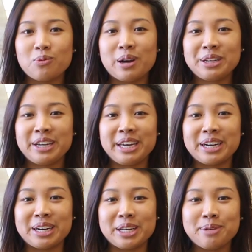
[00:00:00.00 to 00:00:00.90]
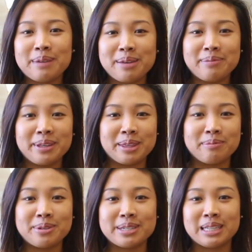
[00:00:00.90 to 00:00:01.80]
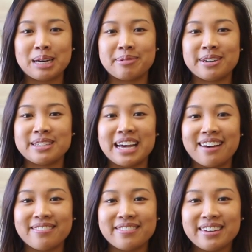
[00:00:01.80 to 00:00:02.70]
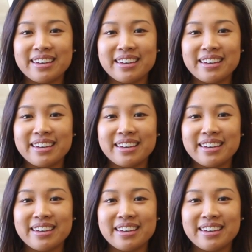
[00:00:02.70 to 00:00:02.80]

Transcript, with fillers: While you're here, you might meet the music library staff,